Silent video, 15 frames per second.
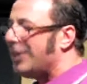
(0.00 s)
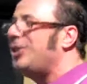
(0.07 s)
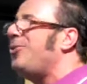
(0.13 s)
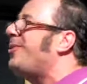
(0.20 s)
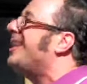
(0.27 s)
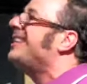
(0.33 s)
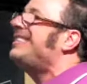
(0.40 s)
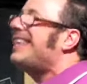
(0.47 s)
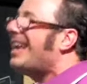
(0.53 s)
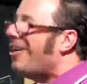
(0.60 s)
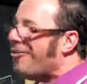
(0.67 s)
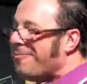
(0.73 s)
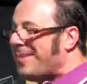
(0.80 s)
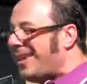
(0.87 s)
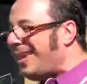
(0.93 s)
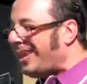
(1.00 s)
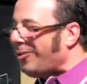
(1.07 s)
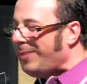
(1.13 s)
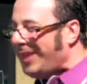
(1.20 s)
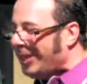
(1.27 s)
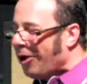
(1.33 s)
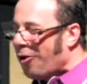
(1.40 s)
You can tell me,
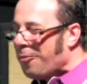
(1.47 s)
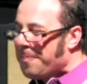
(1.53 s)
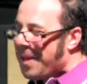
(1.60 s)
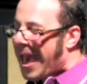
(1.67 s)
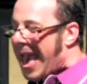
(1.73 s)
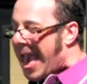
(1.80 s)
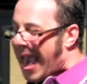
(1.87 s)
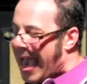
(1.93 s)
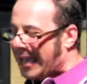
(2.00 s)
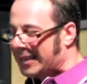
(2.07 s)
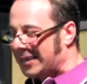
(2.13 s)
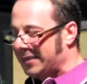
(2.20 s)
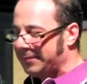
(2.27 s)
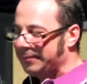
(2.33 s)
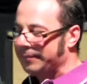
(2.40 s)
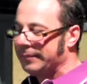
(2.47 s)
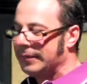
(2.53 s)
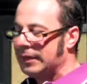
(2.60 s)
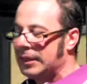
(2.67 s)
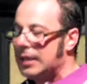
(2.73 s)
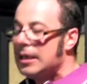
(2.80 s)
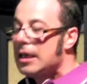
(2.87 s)
we go back.
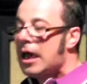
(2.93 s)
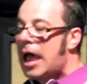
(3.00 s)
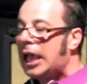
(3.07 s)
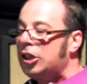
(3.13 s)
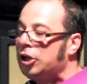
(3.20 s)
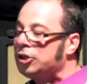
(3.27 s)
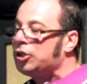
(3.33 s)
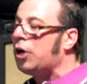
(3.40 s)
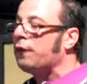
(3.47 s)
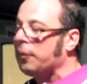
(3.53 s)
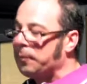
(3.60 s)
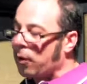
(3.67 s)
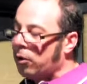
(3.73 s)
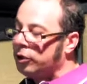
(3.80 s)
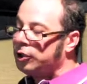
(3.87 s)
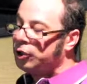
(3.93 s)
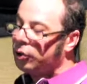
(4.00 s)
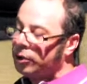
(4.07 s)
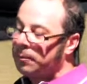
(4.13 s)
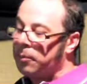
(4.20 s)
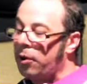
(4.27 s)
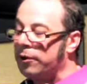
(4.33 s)
I looked over both
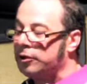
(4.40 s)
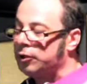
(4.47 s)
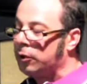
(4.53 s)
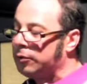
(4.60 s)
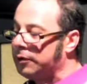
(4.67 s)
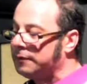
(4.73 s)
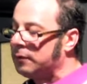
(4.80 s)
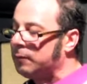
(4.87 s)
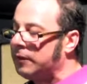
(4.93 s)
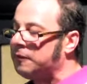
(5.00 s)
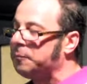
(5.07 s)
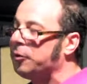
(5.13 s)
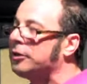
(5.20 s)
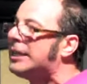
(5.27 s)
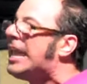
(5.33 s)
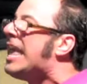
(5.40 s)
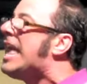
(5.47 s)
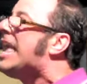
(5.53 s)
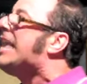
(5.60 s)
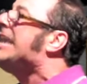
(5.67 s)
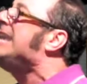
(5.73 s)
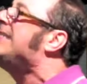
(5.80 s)
shoulders and whispered,
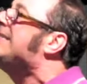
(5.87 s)
he